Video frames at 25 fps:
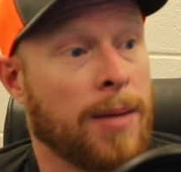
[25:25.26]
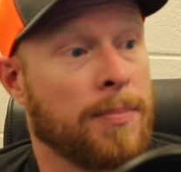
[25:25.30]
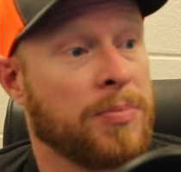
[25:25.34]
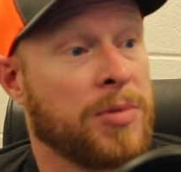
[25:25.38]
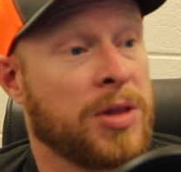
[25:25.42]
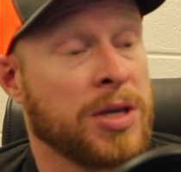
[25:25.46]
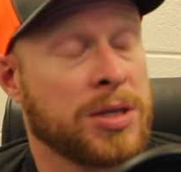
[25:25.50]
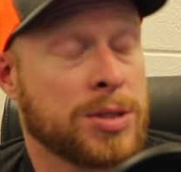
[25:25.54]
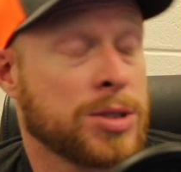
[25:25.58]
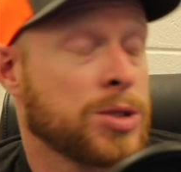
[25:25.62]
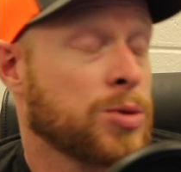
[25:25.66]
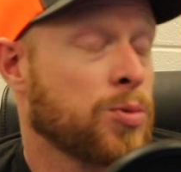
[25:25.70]

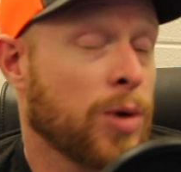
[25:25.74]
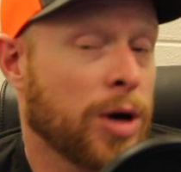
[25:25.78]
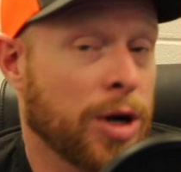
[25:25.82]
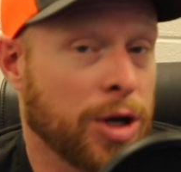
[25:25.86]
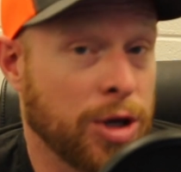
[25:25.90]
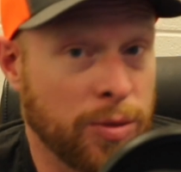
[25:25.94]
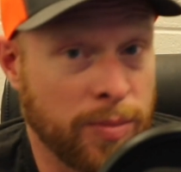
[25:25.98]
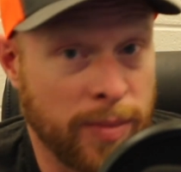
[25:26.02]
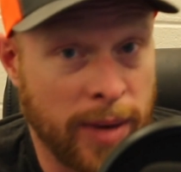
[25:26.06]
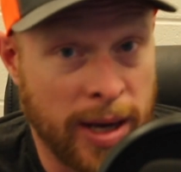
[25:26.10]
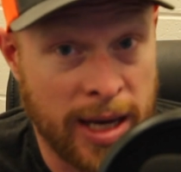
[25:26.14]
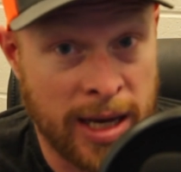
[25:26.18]
This is where
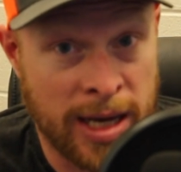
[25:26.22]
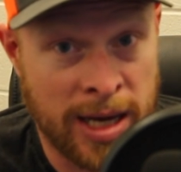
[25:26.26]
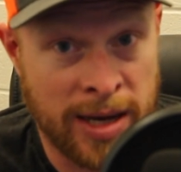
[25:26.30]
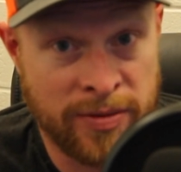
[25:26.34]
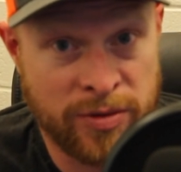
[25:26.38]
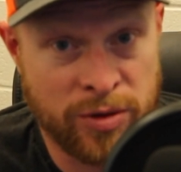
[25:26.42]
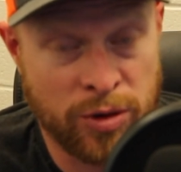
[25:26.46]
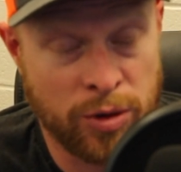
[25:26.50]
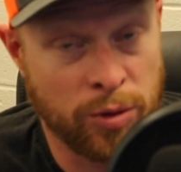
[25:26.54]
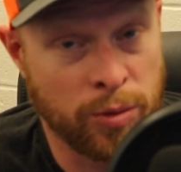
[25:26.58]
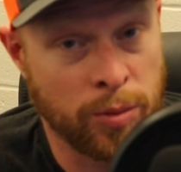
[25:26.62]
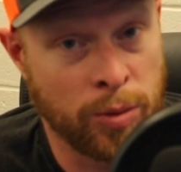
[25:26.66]
you may
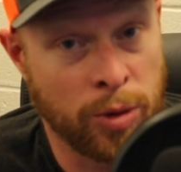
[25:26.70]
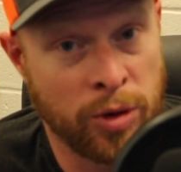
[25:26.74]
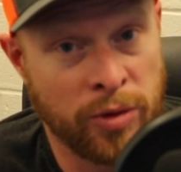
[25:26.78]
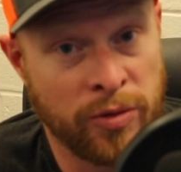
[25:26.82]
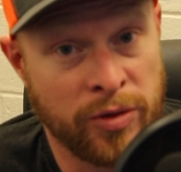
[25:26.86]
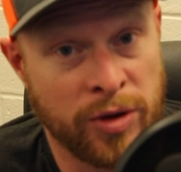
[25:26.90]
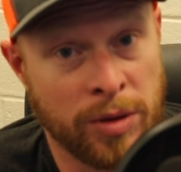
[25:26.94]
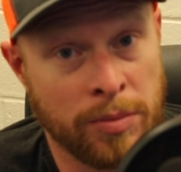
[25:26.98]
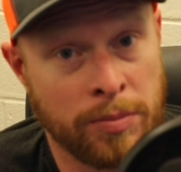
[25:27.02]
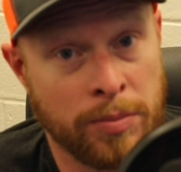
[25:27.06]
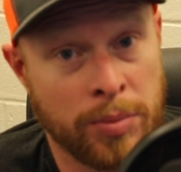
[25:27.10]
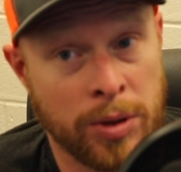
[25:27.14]
have to
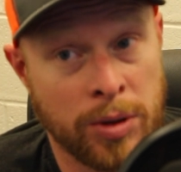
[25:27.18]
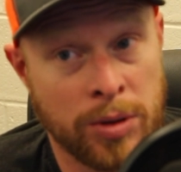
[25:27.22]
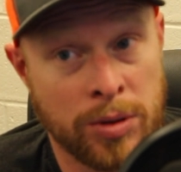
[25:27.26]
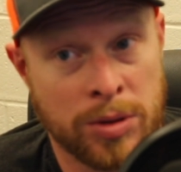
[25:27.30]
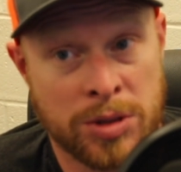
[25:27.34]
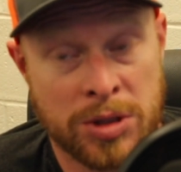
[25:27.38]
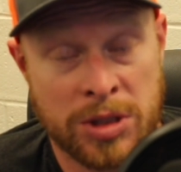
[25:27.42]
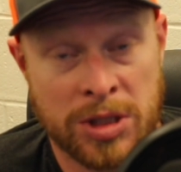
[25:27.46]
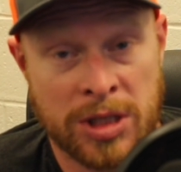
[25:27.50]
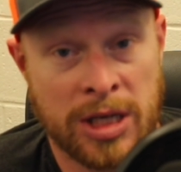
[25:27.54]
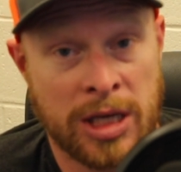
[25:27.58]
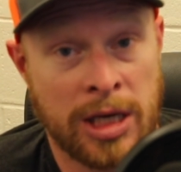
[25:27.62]
remove your
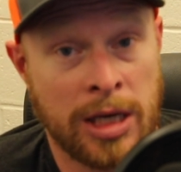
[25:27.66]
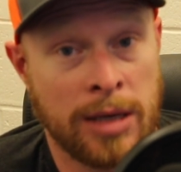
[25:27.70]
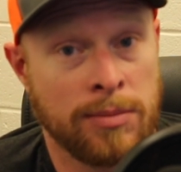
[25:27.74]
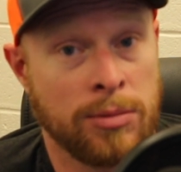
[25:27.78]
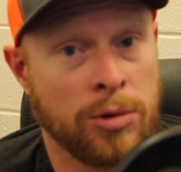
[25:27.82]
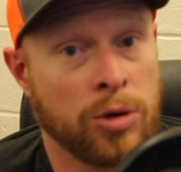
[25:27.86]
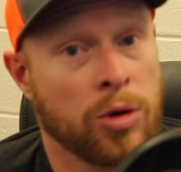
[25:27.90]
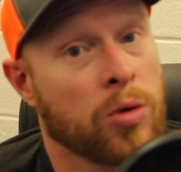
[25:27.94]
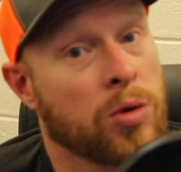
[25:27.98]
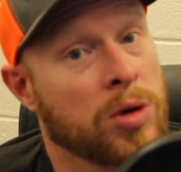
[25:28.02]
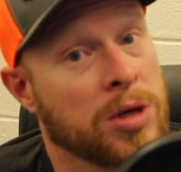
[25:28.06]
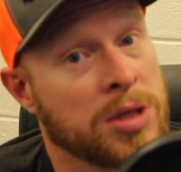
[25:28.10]
boots to
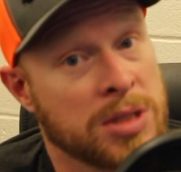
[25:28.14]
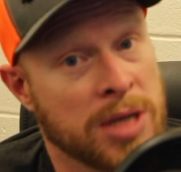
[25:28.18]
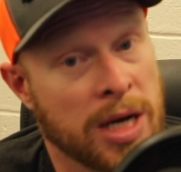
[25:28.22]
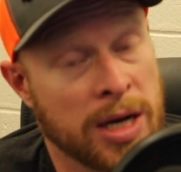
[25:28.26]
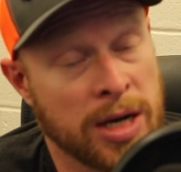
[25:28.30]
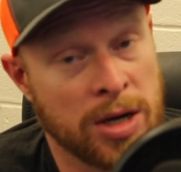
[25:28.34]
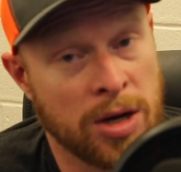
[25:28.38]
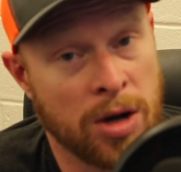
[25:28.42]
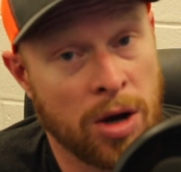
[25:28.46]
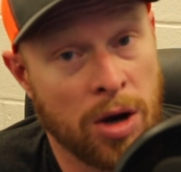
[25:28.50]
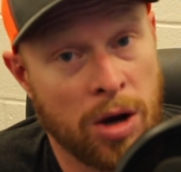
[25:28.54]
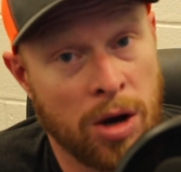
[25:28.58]
keep noise
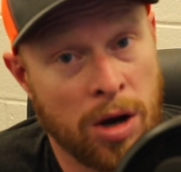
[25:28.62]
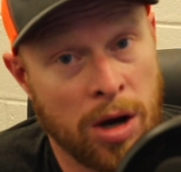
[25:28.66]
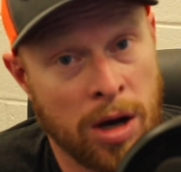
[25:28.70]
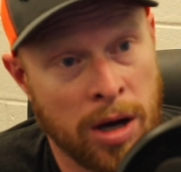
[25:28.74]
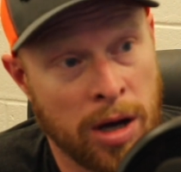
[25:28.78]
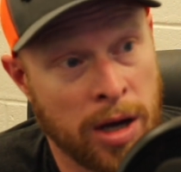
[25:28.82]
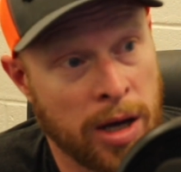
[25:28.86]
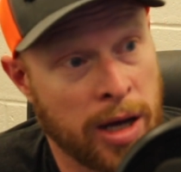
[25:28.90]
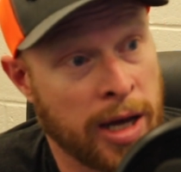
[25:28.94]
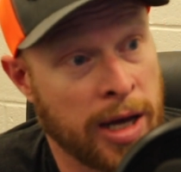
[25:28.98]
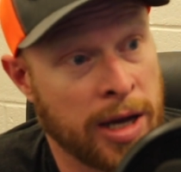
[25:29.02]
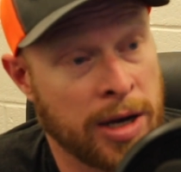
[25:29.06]
at
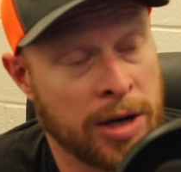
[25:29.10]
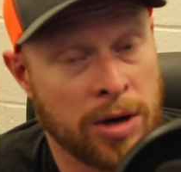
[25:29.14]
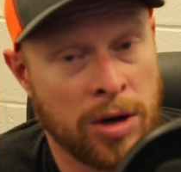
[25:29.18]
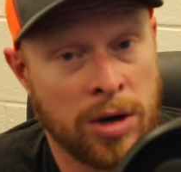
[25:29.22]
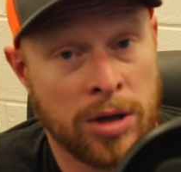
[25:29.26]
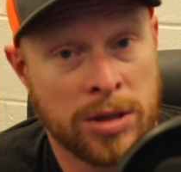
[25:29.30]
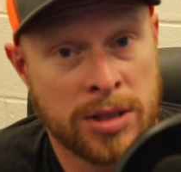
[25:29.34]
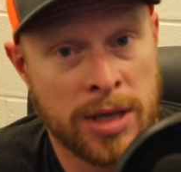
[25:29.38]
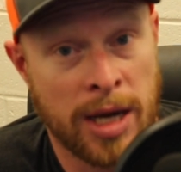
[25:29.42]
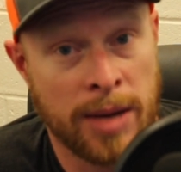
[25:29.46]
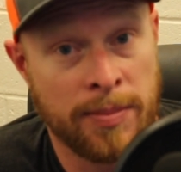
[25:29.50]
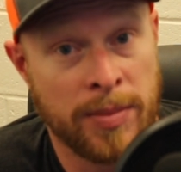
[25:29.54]
an
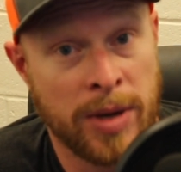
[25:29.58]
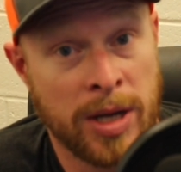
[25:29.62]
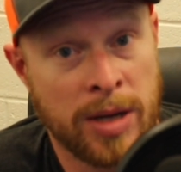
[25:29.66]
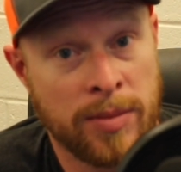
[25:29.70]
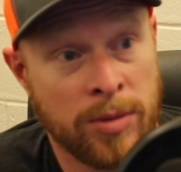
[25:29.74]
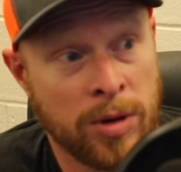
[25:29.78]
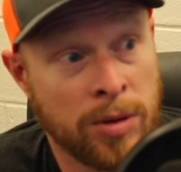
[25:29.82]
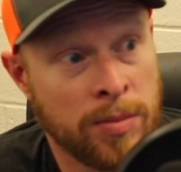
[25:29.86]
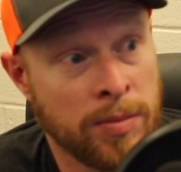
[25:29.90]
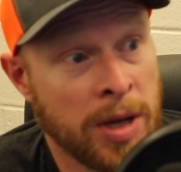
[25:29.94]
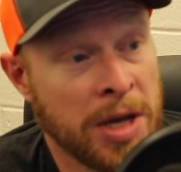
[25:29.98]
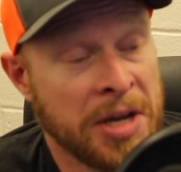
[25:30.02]
all-time
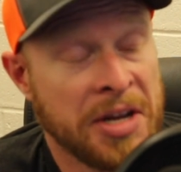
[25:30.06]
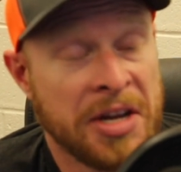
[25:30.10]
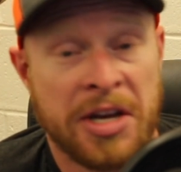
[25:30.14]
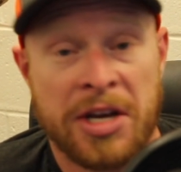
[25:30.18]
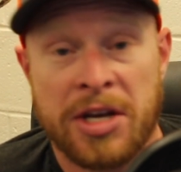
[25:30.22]
minimum.